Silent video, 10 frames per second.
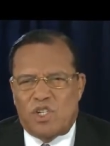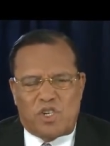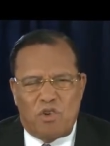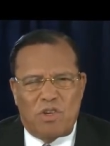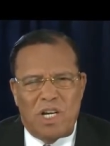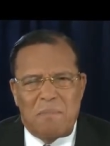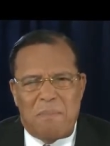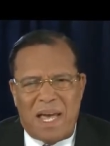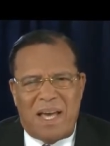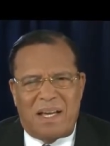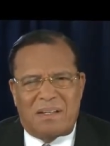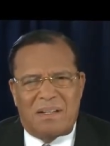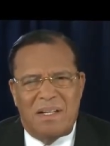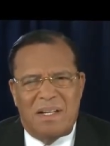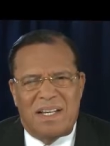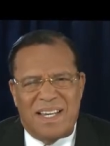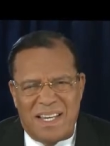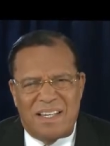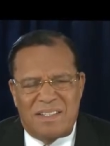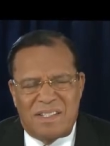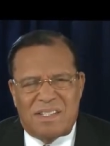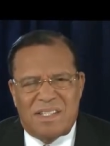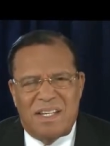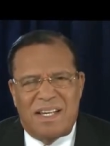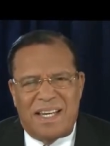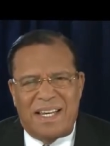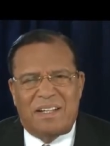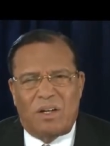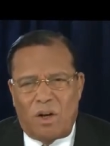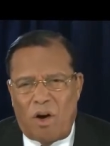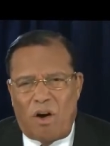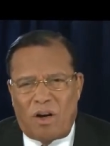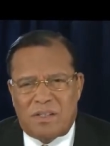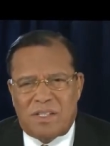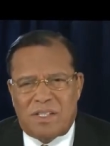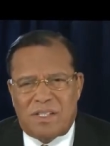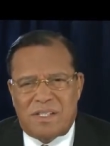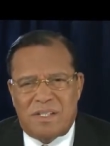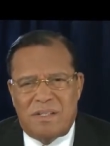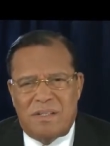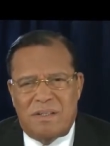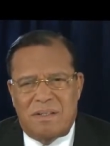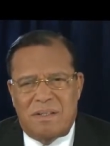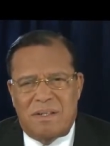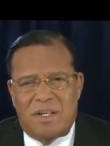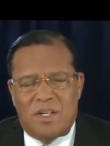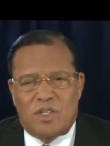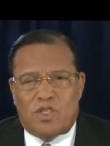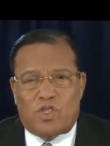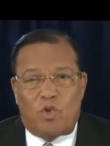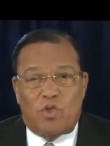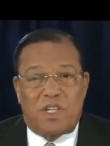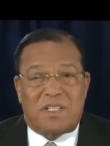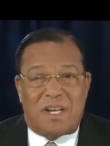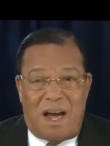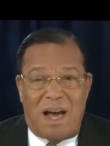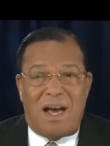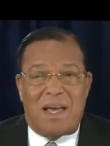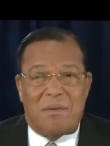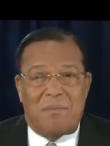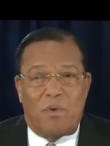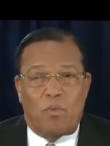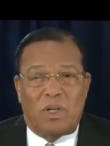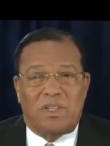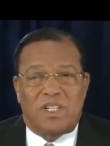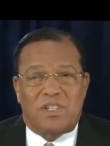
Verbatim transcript: surely man is in loss. So the time will